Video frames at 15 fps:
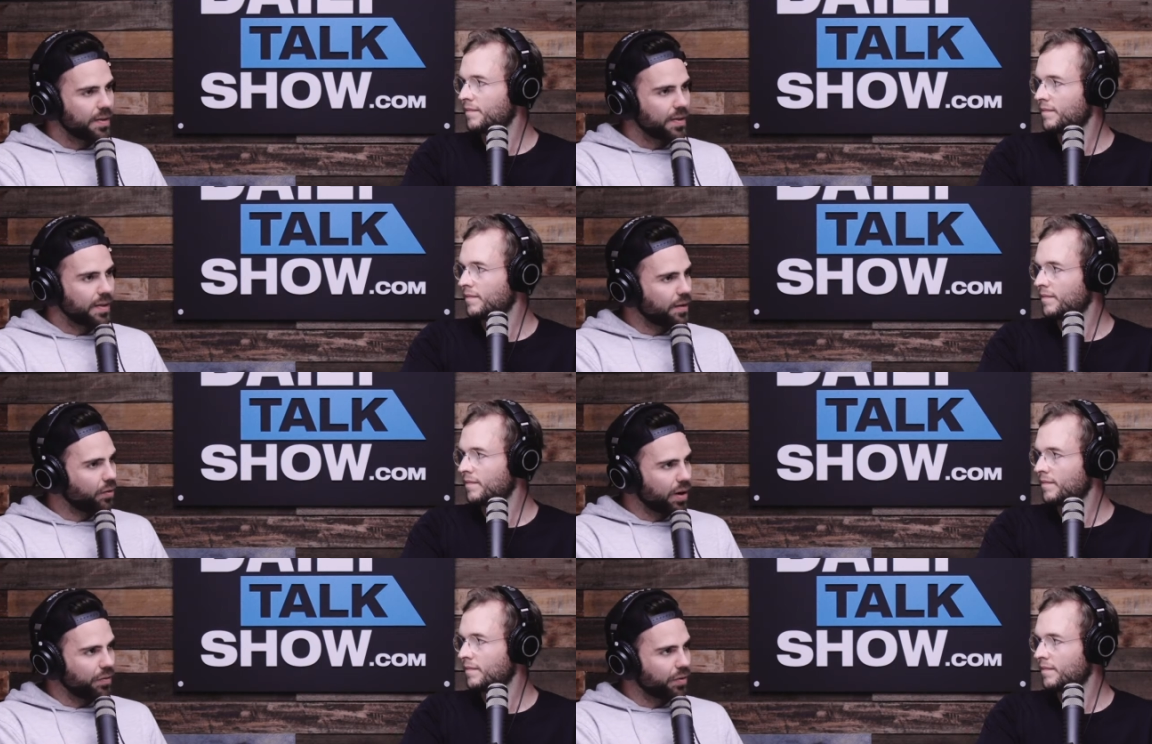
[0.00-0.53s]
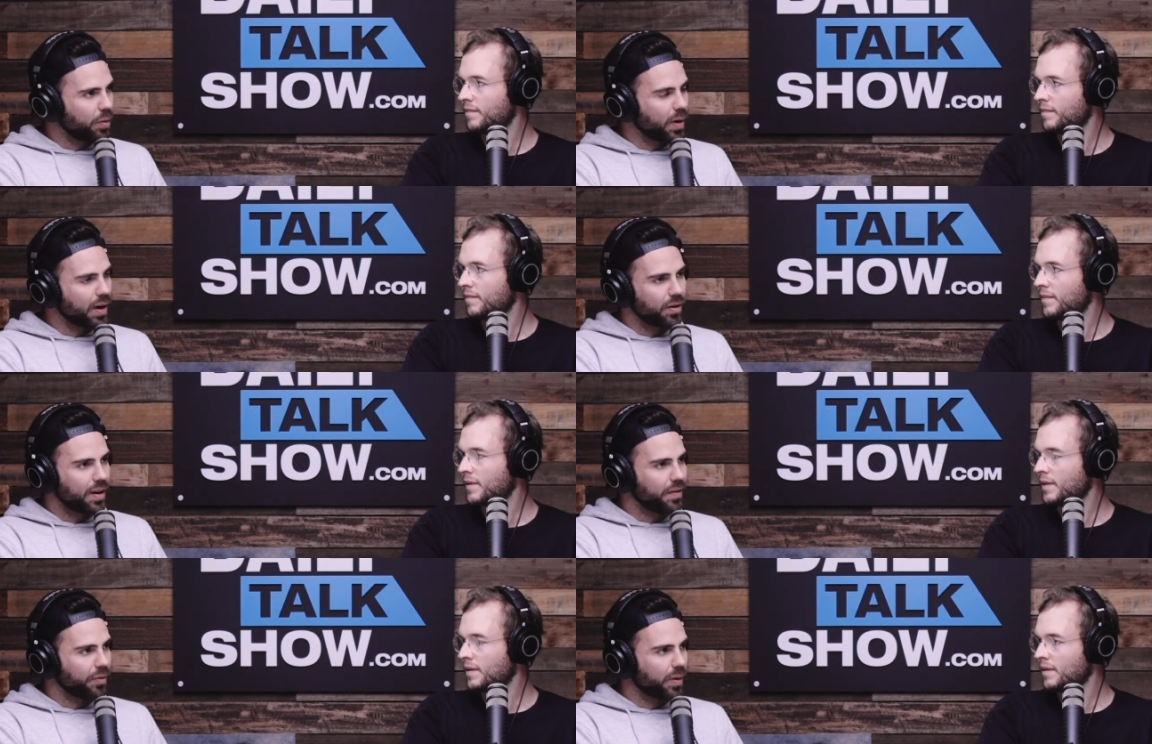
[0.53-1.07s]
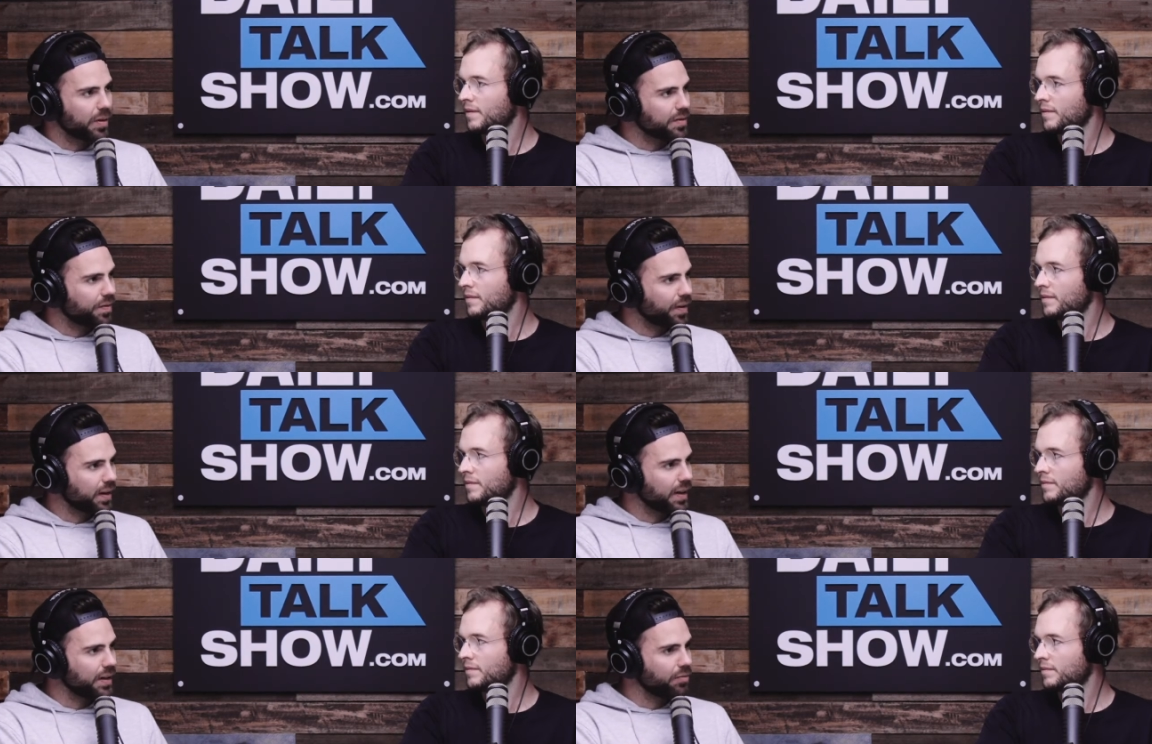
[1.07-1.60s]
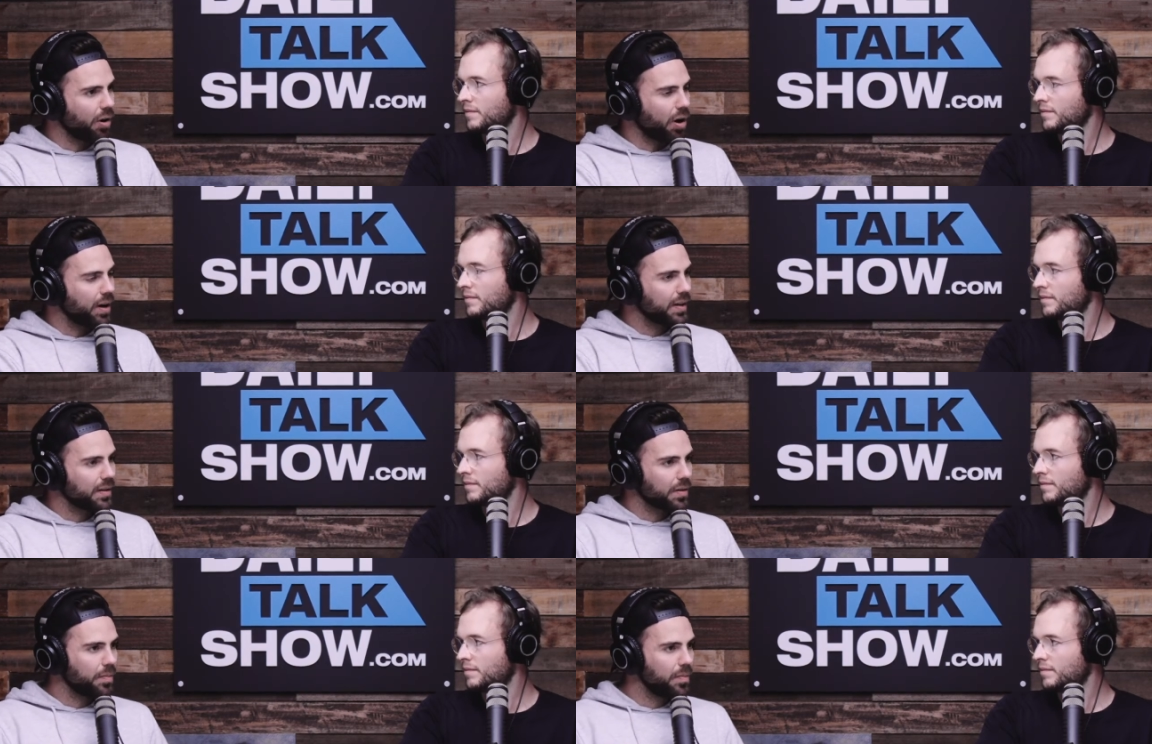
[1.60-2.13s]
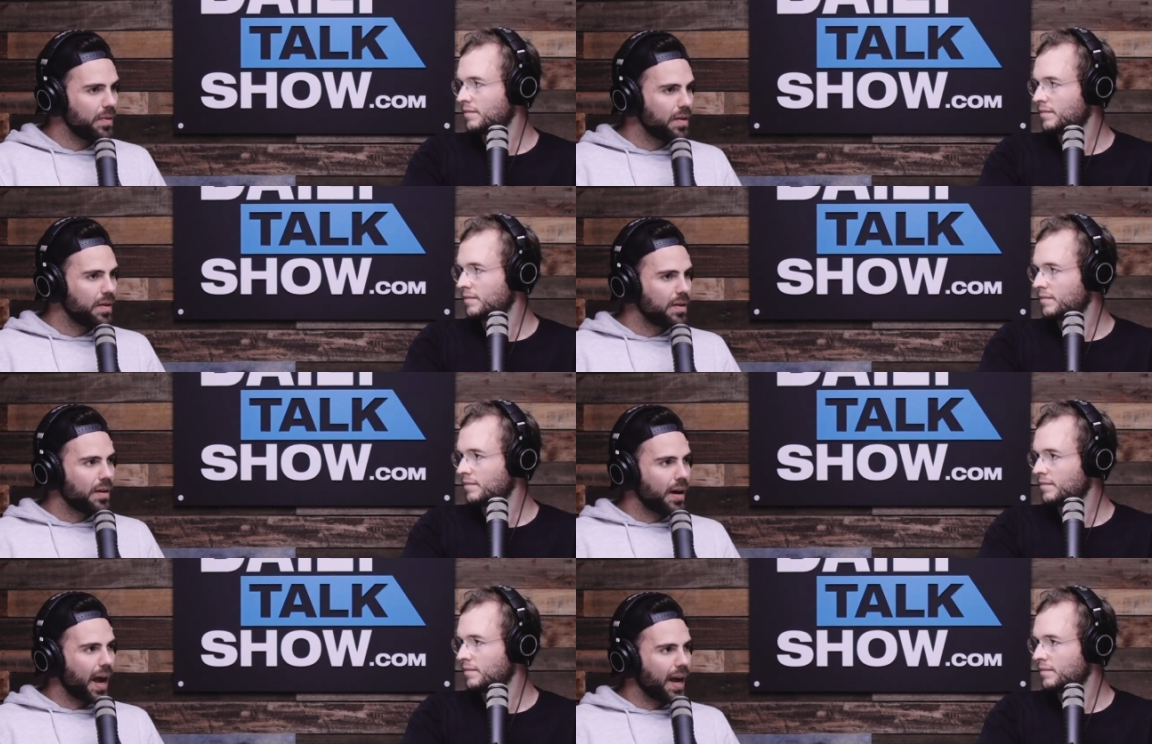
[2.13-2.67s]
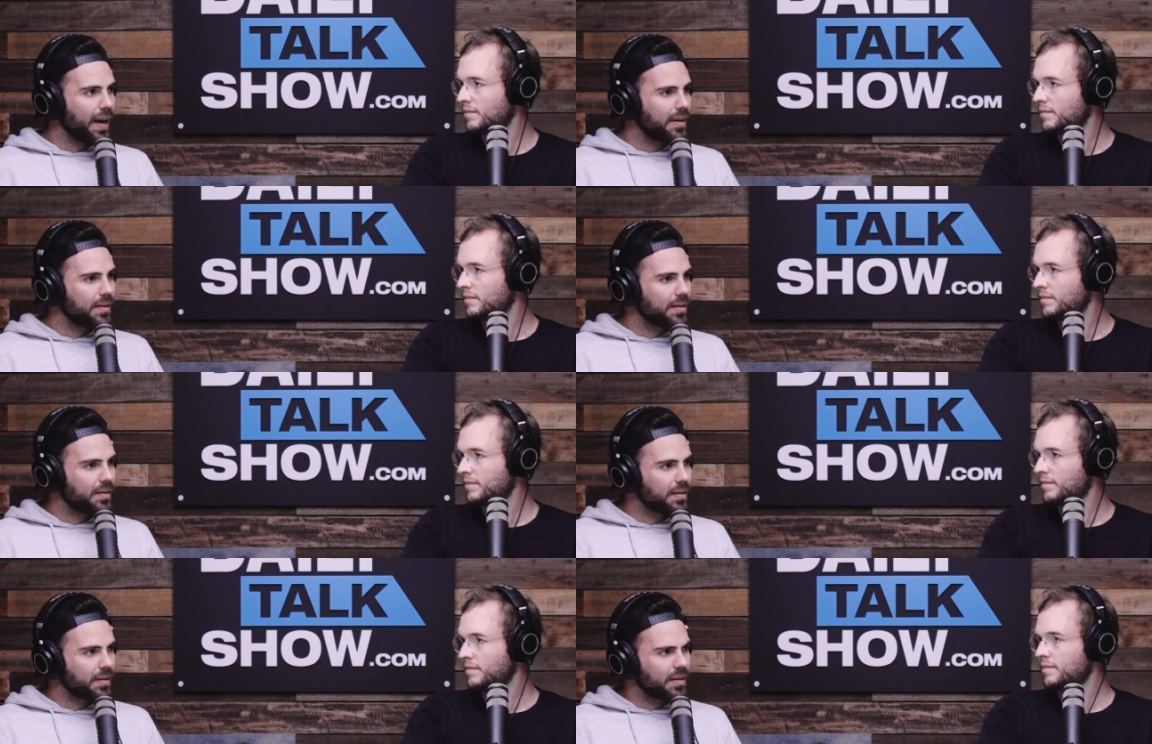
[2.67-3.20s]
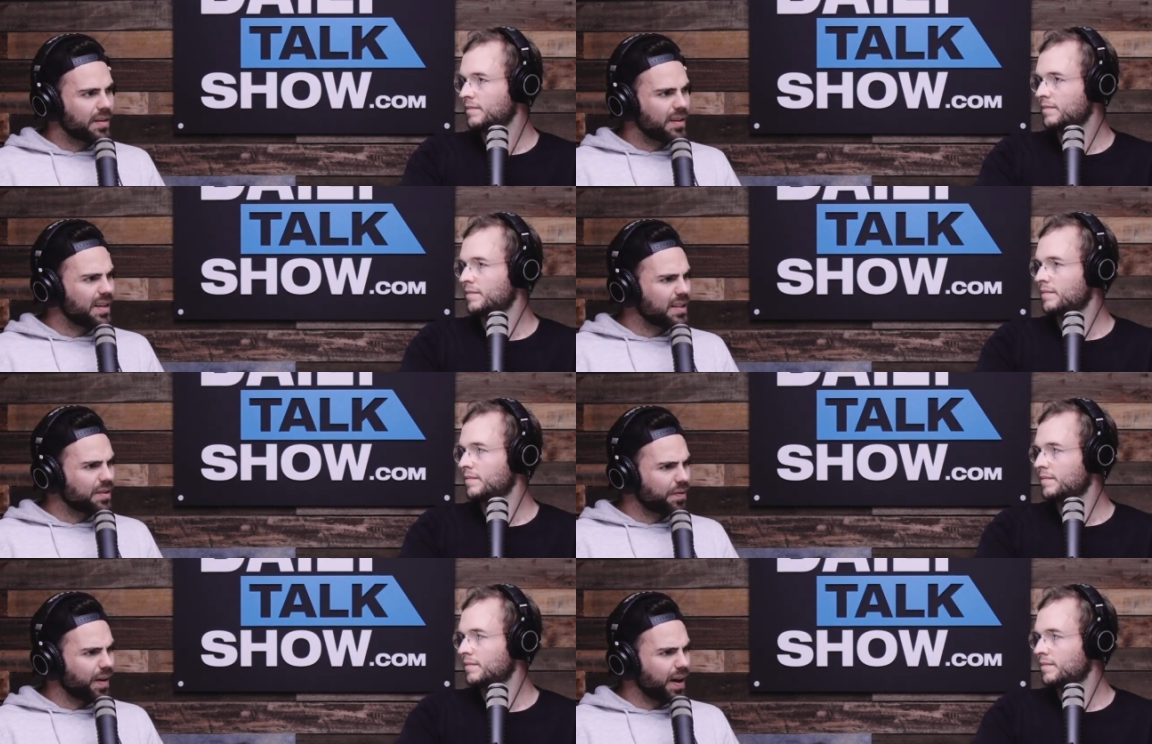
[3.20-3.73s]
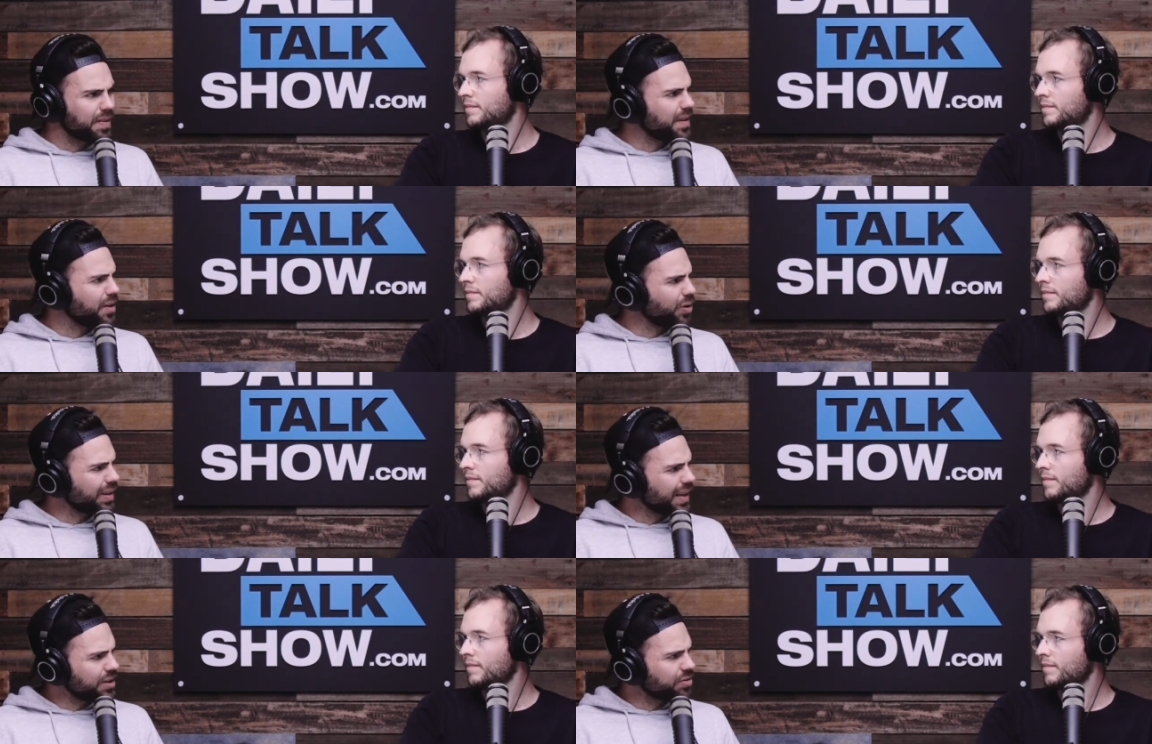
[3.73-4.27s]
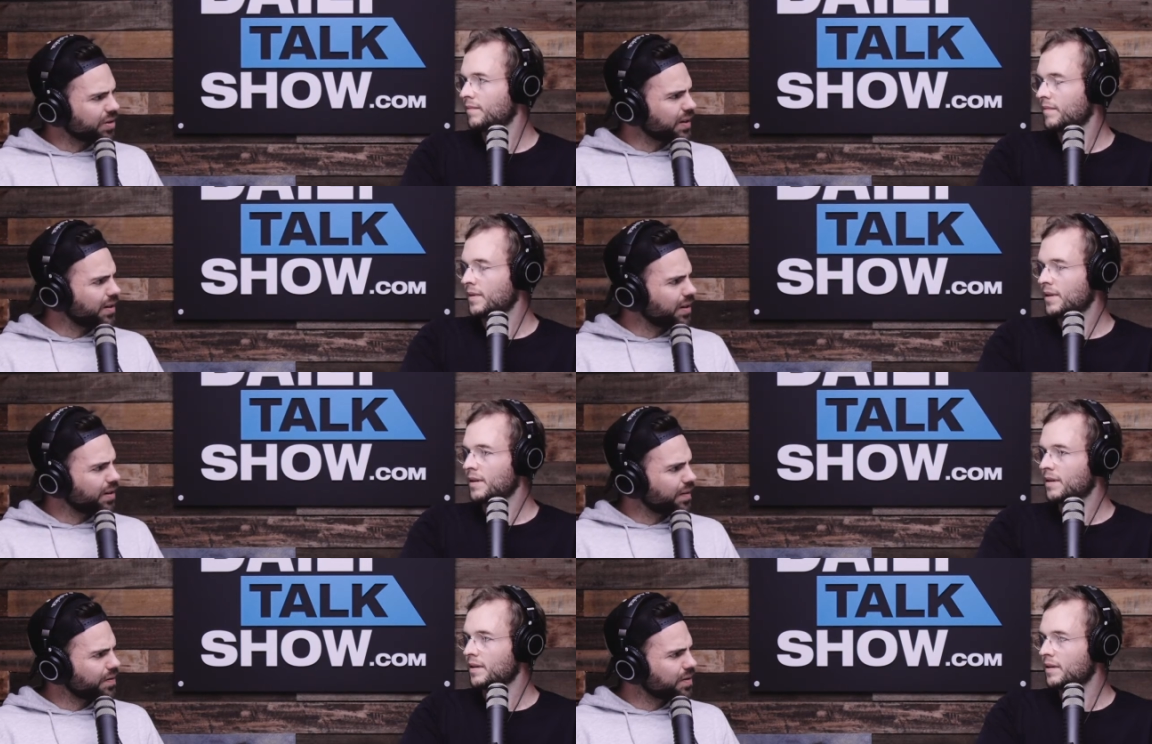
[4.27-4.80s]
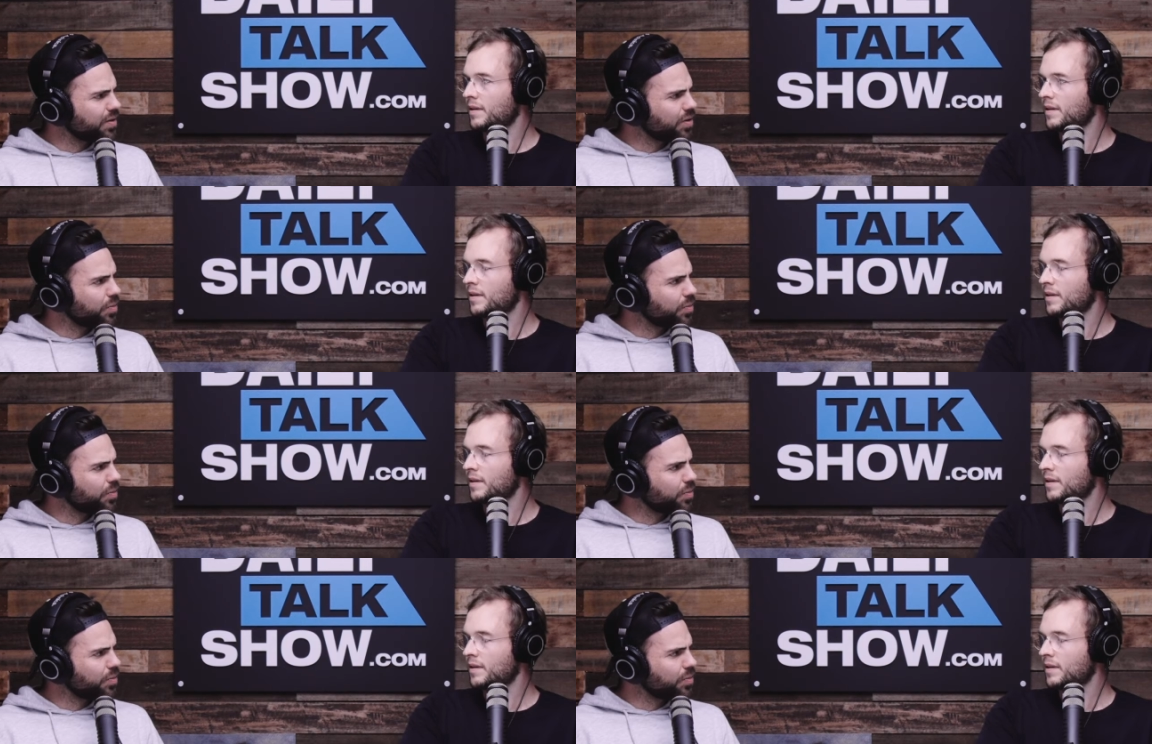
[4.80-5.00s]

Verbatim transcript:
Speaker 1: They're everywhere and everyone's fucking riding them and it's fun. They're electric. You don't have to